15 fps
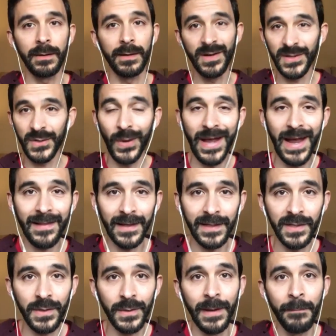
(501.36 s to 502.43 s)
Here's the way I like to
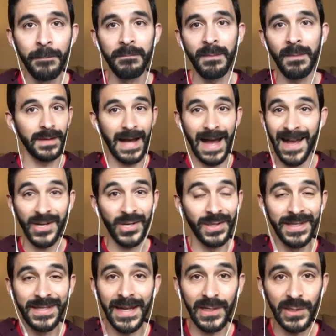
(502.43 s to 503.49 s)
do it. I actually
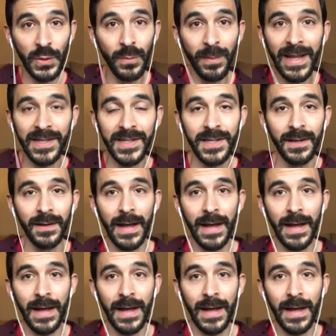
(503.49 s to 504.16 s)
take 2 minutes.